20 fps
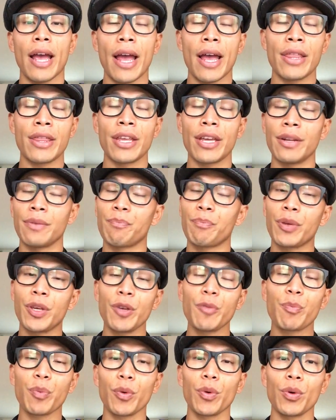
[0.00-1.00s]
and then
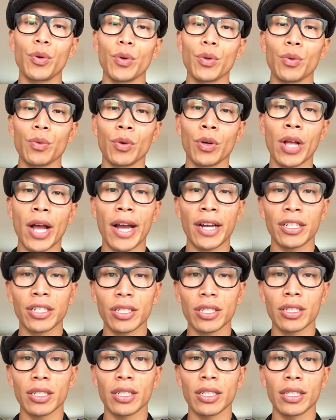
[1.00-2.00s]
people will
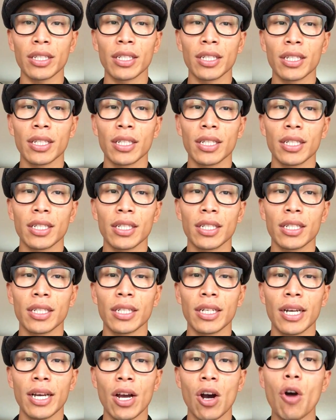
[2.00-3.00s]
actually
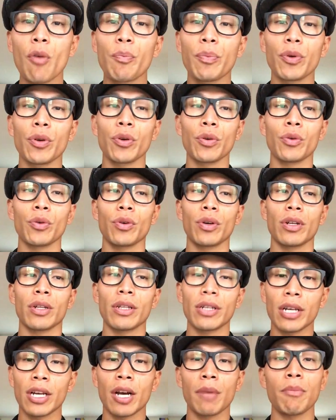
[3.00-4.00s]
help you
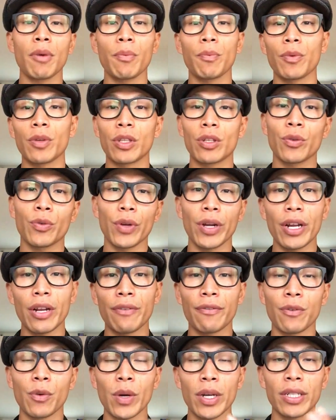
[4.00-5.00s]
come up with
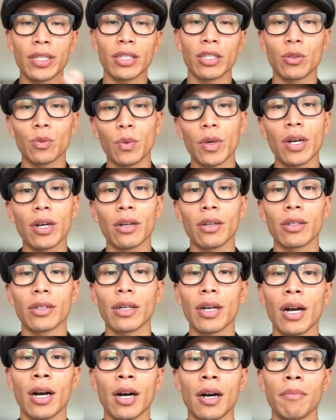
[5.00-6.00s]
creative ways as well.
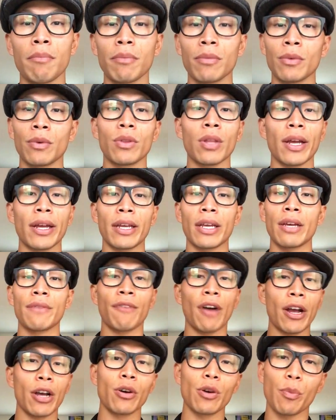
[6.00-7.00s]
Like
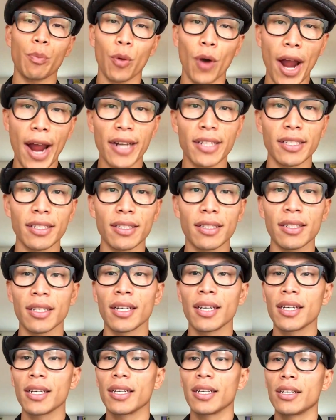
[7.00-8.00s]
if I go to practice,
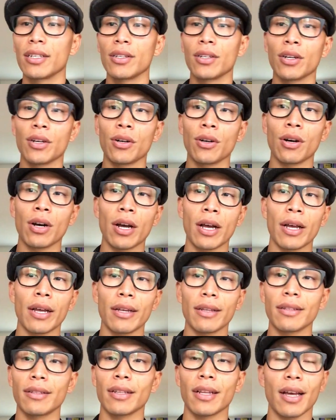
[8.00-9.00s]
I
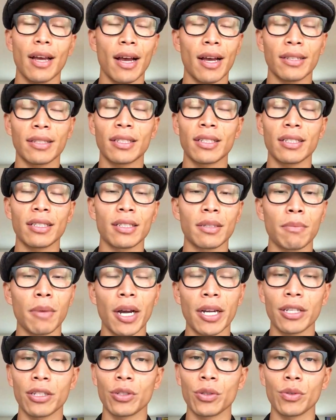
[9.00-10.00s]
see
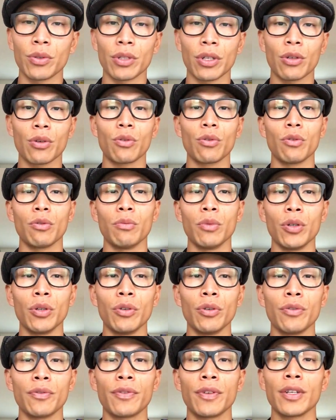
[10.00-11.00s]
somebody doing a cool
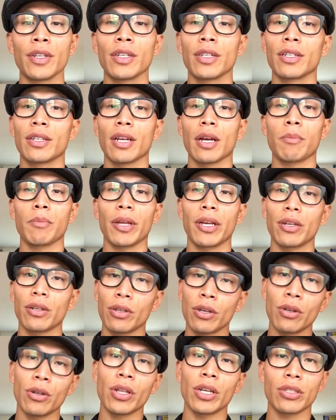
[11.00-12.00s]
move, I'm like,
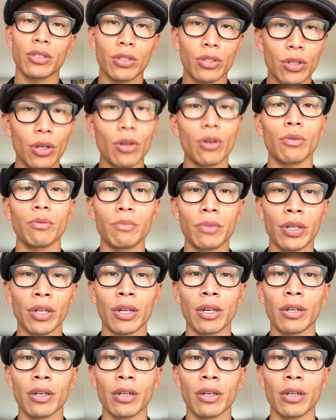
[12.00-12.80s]
yo, that's dope.